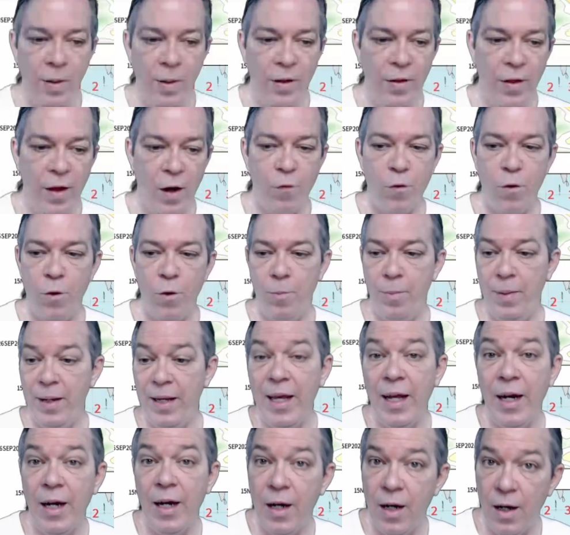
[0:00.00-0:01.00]
there from the
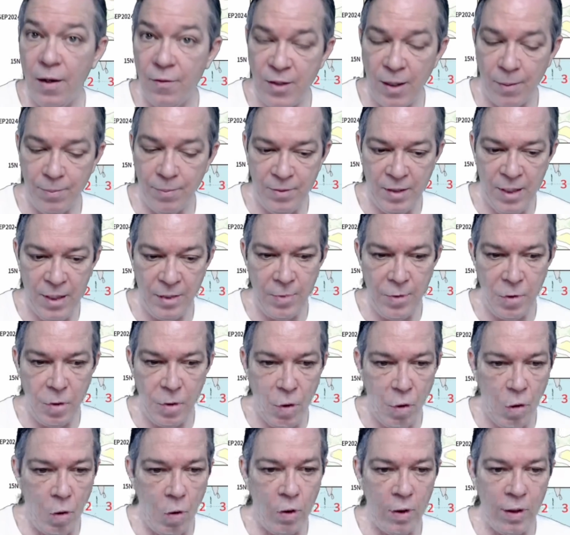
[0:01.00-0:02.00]
beginning of September
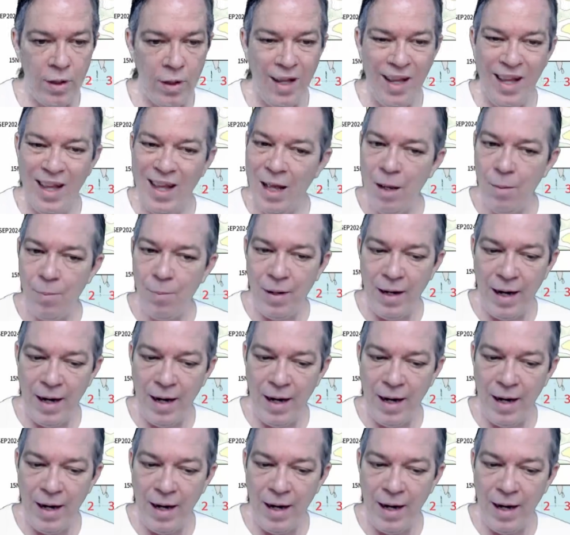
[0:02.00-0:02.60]
on, but